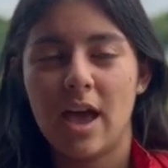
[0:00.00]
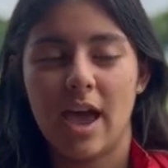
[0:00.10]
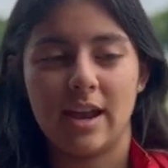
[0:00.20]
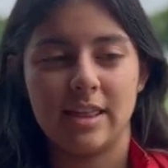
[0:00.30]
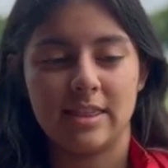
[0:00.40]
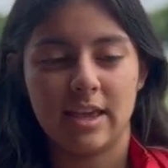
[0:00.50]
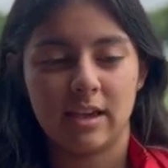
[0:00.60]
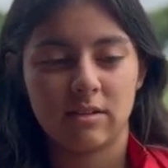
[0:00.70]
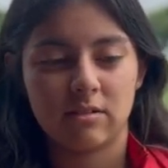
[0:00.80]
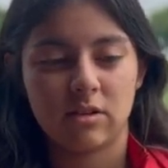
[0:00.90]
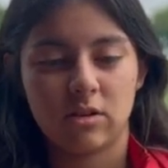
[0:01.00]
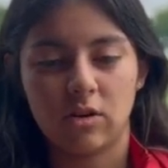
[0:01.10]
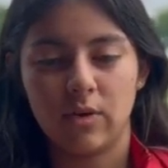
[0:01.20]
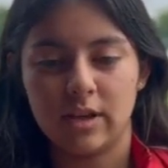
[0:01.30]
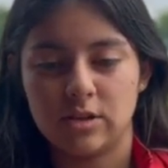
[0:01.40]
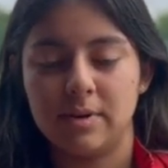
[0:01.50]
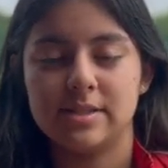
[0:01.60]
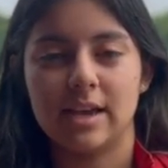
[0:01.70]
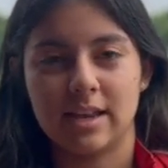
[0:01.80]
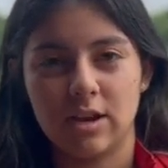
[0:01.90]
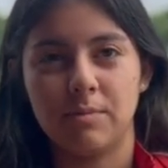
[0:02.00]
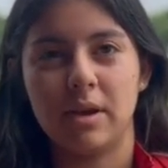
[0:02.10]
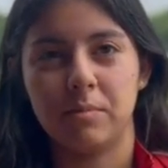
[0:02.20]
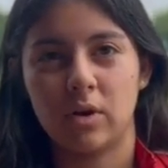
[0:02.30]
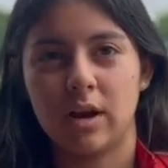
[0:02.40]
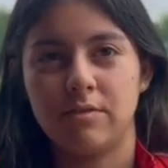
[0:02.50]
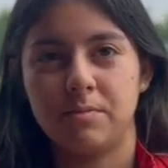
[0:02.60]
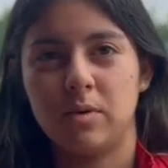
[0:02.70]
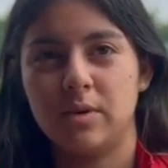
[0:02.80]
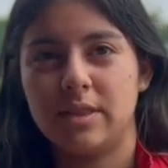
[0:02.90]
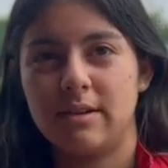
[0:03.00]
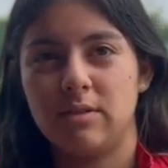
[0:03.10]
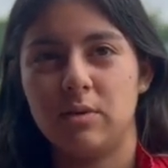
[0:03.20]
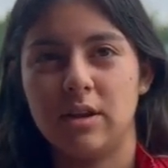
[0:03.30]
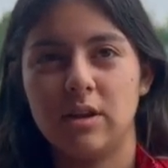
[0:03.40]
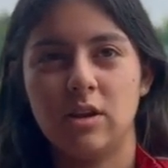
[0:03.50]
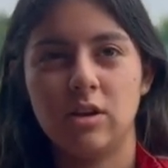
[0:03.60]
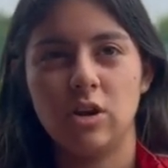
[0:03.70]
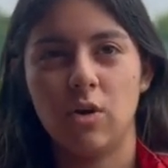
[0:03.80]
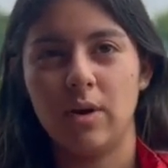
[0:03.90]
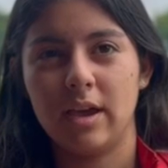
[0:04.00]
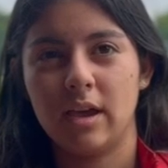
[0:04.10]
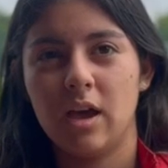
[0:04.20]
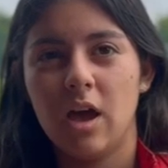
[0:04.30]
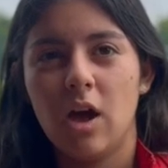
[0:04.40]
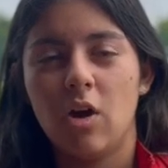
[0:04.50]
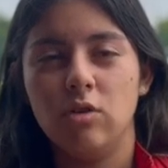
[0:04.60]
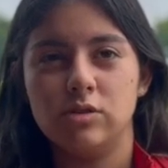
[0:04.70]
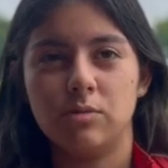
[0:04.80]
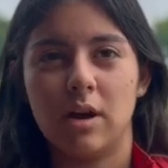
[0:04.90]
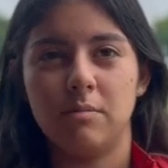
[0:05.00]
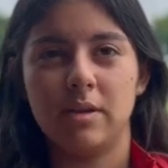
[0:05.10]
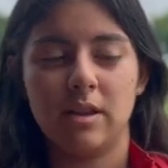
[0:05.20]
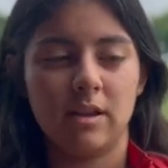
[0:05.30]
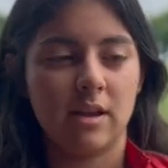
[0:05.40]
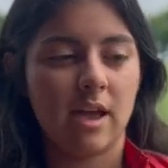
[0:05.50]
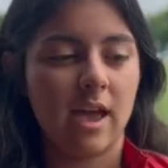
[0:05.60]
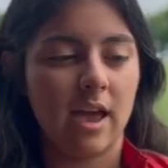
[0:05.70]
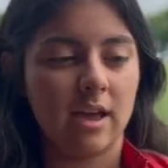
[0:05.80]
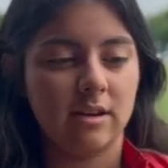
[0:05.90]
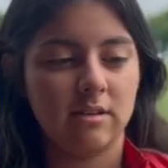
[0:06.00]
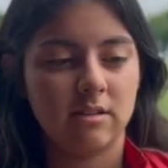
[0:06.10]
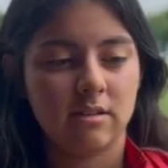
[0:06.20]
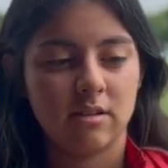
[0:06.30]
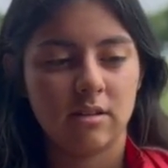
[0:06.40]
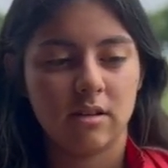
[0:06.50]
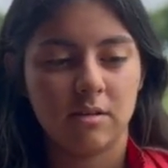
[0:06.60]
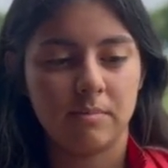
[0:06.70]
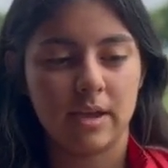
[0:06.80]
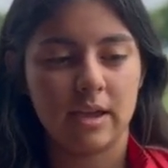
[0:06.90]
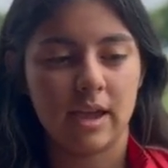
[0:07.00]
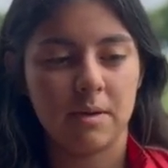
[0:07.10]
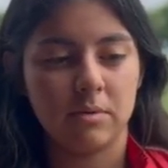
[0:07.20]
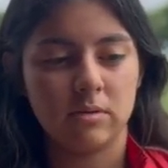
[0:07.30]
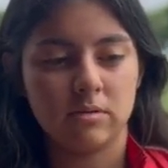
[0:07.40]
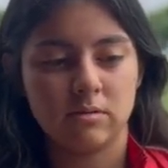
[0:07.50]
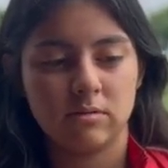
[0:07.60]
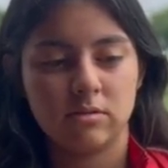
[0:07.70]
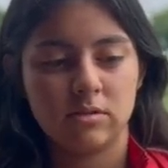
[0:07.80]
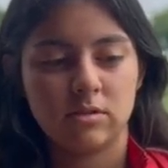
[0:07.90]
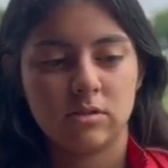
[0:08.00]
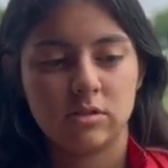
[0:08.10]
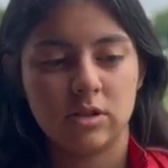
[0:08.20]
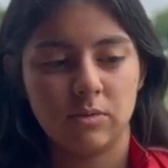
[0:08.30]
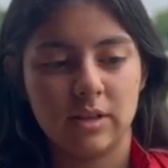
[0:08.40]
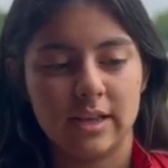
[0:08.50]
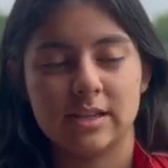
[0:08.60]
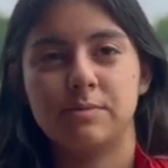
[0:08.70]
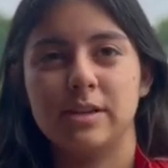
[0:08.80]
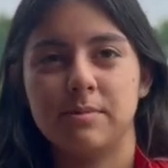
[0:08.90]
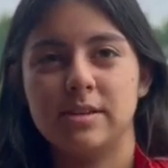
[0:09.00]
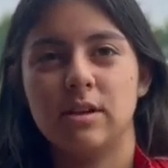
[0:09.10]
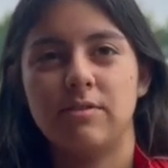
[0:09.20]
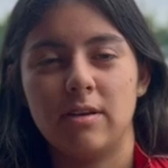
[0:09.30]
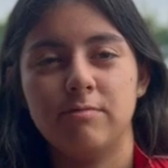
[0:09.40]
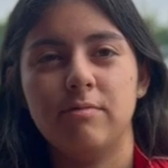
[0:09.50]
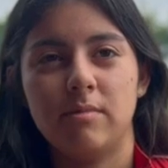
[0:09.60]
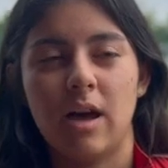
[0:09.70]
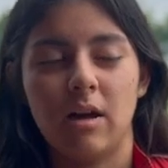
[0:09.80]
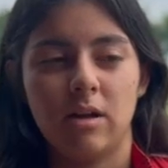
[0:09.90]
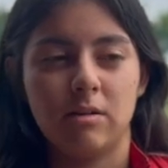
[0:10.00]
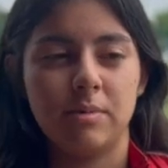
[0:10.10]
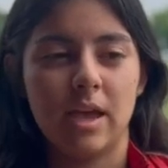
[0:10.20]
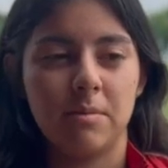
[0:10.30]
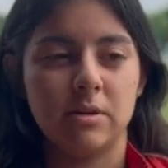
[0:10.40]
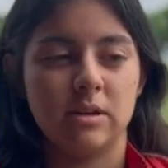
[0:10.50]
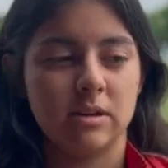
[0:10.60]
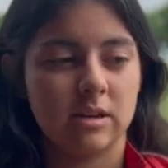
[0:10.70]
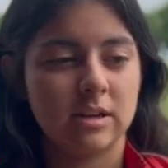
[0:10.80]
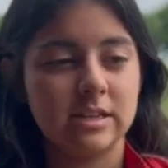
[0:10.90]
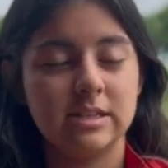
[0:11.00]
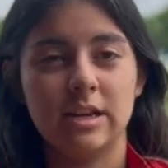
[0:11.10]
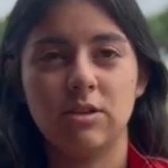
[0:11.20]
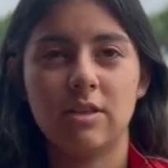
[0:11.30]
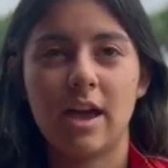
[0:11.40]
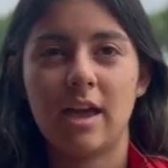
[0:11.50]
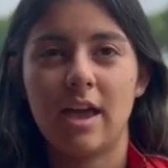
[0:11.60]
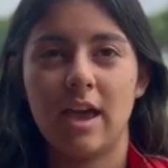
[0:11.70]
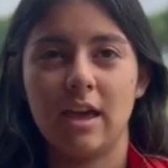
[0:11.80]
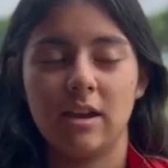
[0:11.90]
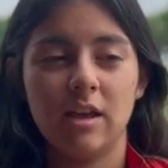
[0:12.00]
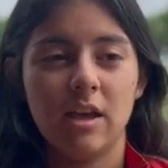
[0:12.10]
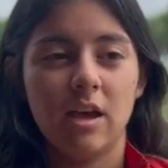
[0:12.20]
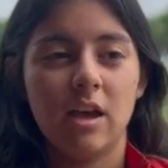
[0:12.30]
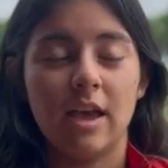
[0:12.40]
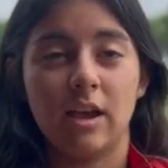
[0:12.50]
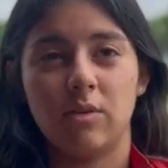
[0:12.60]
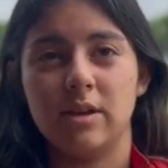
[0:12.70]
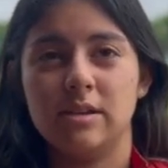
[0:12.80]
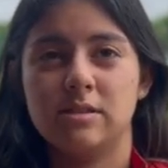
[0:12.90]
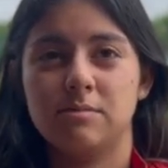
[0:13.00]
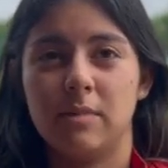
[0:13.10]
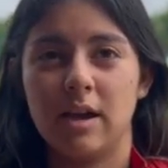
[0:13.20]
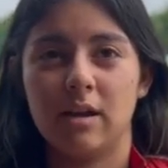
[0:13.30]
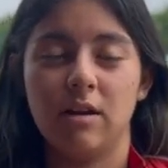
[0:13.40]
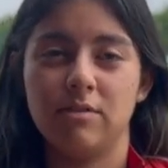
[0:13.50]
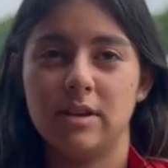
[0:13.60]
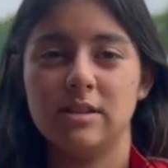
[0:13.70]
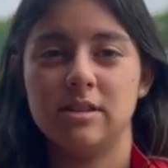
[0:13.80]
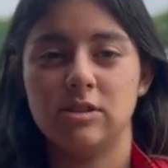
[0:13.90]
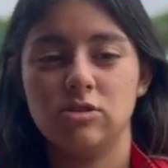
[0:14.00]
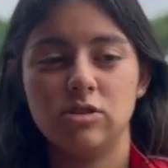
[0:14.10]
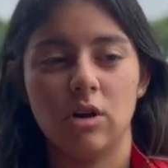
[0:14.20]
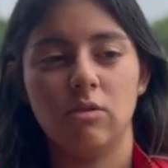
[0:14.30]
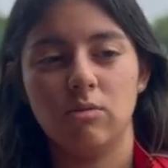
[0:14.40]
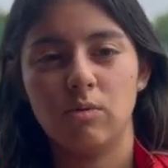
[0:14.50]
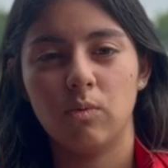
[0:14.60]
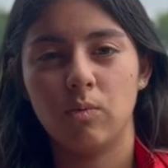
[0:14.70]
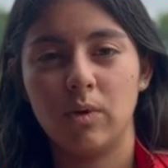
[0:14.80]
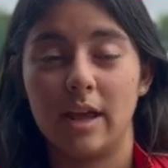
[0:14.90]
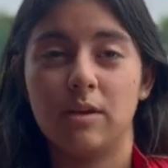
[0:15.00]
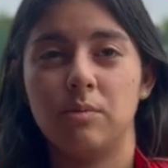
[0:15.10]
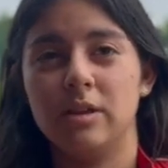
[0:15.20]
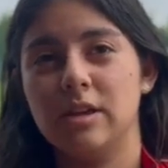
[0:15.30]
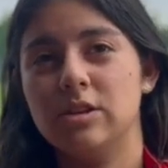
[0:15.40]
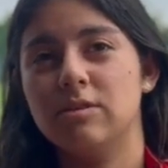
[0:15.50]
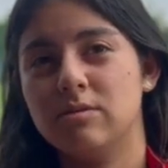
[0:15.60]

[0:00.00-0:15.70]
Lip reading: and I think going into my second year, being more comfortable with everyone, knowing who's around me, and being able to really express myself, I'll be able to continue that and increase my confidence and show what I could really do.